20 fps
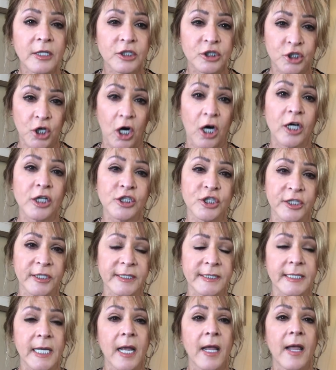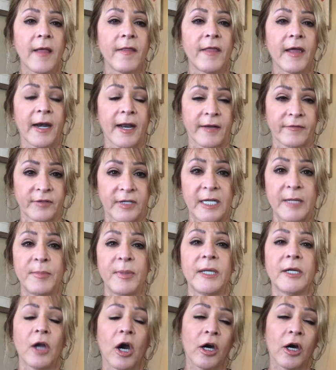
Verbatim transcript: charges that have keeping